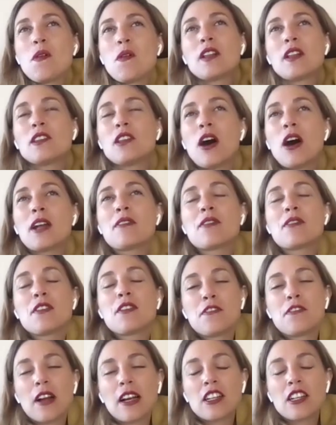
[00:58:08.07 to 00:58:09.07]
a lot of the
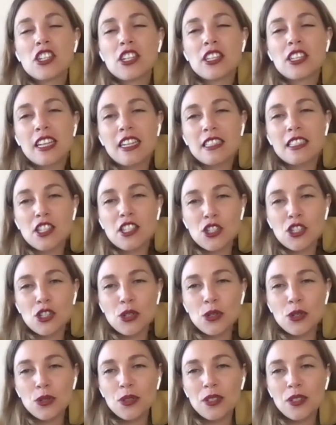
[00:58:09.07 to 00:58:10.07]
friction that
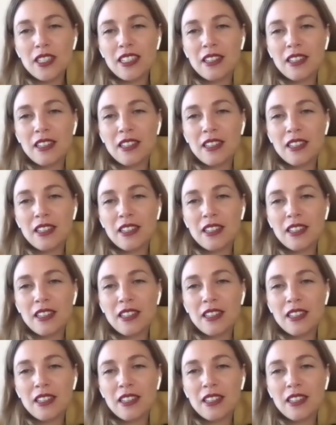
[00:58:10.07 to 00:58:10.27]
ensued,